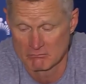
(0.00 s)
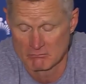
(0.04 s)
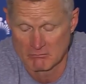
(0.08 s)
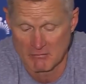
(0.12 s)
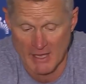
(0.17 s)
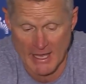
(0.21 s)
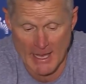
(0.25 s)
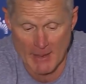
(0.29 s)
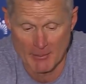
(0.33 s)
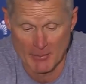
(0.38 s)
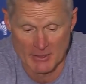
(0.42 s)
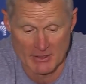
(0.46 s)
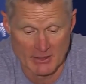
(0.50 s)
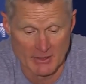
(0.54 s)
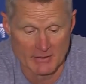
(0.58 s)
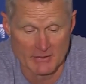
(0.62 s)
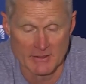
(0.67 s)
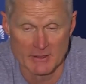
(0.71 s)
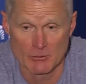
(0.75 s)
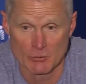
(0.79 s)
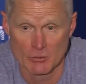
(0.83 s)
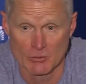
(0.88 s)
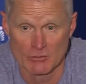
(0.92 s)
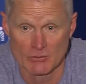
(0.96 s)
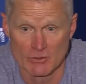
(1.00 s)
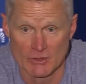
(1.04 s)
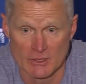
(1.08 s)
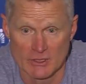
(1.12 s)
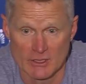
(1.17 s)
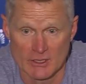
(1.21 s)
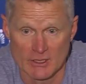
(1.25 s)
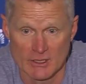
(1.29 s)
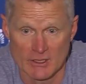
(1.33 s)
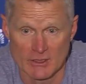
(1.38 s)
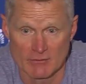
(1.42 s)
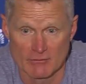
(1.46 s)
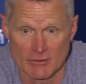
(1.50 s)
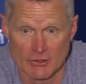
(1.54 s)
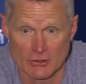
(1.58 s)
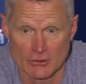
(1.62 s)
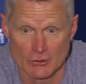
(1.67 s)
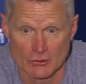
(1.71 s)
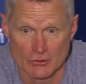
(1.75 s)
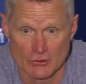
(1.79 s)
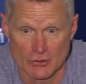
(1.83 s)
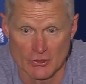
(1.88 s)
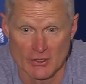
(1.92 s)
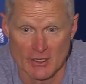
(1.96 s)
happy that the
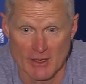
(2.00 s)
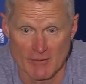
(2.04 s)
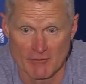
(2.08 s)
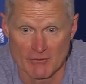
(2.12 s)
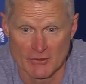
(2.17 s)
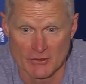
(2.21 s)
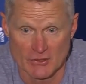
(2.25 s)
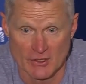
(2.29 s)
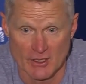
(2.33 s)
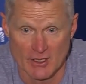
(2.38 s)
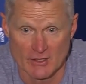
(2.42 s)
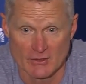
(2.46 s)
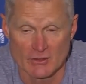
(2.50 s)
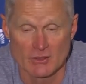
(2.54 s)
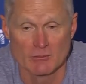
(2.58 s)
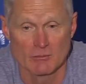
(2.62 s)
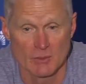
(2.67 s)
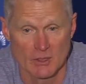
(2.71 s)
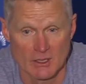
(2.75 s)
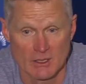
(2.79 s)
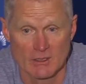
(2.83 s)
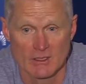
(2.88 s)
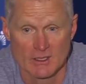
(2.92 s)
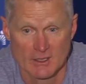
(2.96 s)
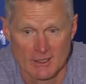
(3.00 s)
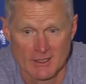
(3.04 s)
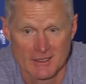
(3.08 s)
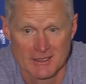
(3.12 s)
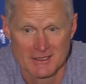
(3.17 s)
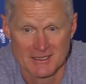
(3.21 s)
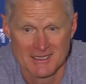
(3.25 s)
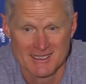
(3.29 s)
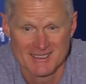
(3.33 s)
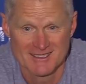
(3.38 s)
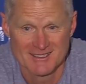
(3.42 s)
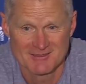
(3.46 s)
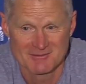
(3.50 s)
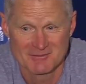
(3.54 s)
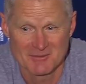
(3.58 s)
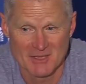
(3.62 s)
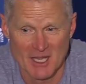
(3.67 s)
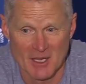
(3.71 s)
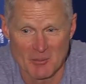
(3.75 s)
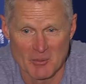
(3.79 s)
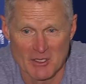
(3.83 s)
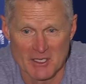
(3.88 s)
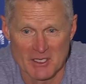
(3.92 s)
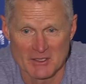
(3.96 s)
officials are going to emphasize it, but
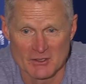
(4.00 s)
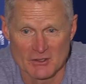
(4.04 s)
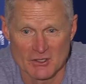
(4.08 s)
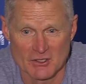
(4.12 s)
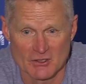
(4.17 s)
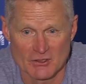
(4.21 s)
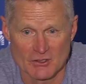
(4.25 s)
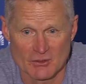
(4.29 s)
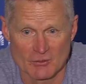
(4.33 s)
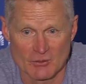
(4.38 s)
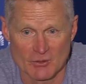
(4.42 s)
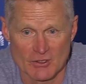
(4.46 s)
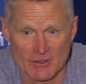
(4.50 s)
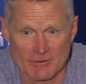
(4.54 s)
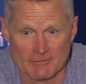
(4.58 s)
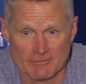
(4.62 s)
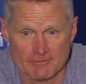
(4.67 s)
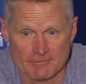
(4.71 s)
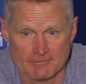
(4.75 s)
got to be consistent with it.